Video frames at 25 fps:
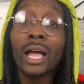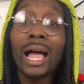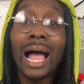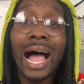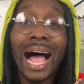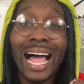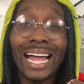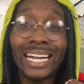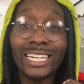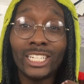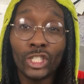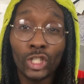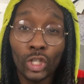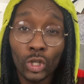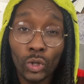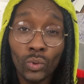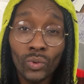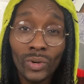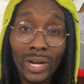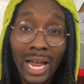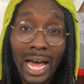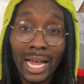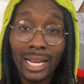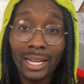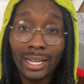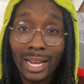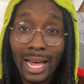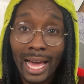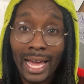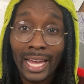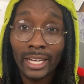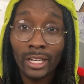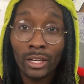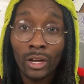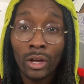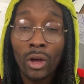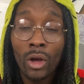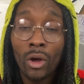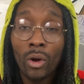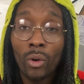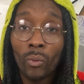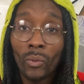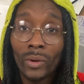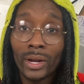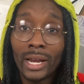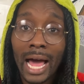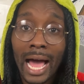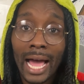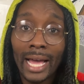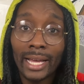I do not like
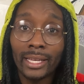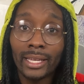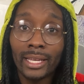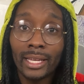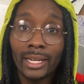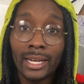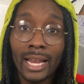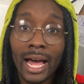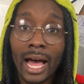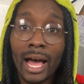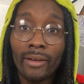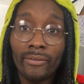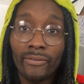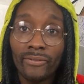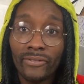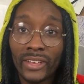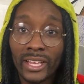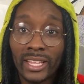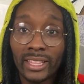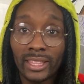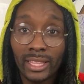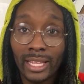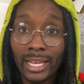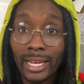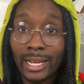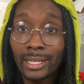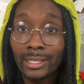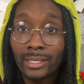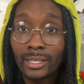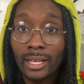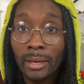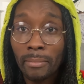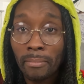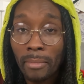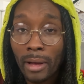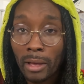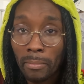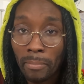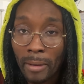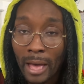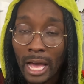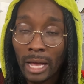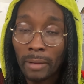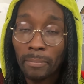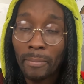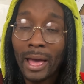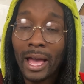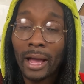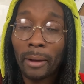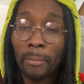when I cannot fit things in my
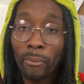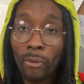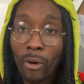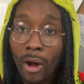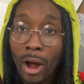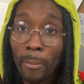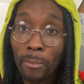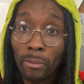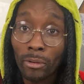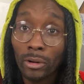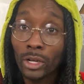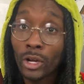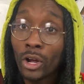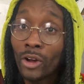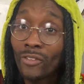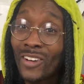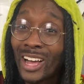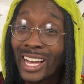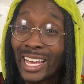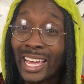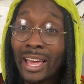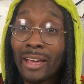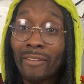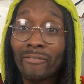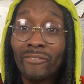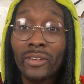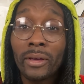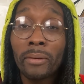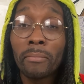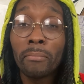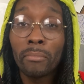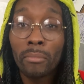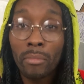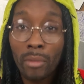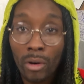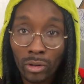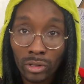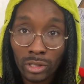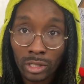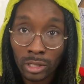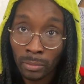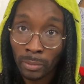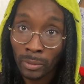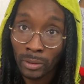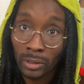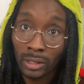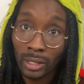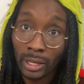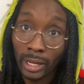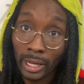backpack properly or if I can't fit
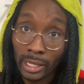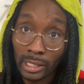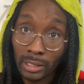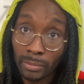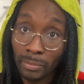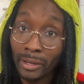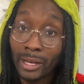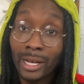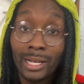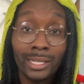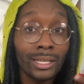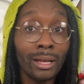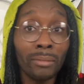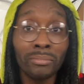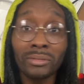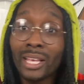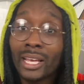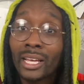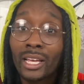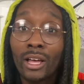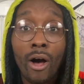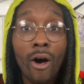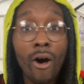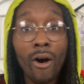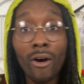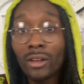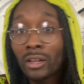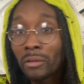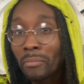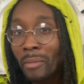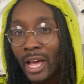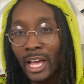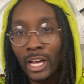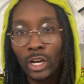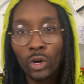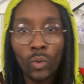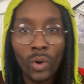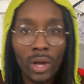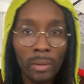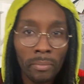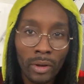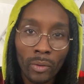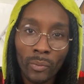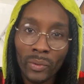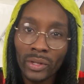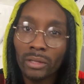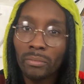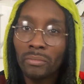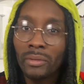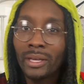multiple things because I'm taking all of my equipment
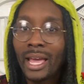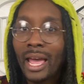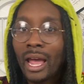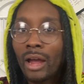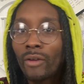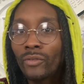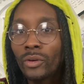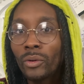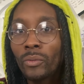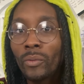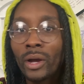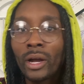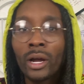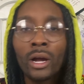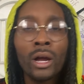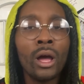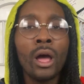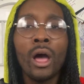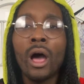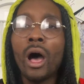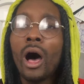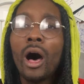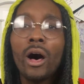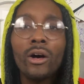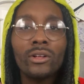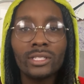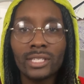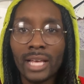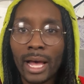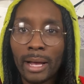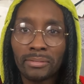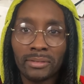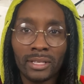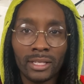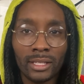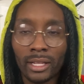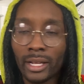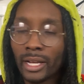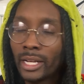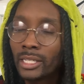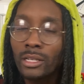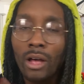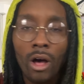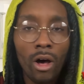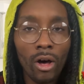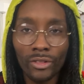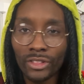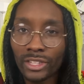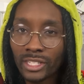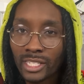with me everywhere, all types of things,
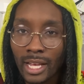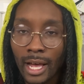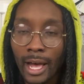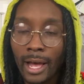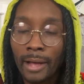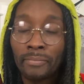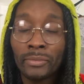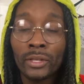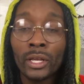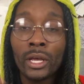all the time.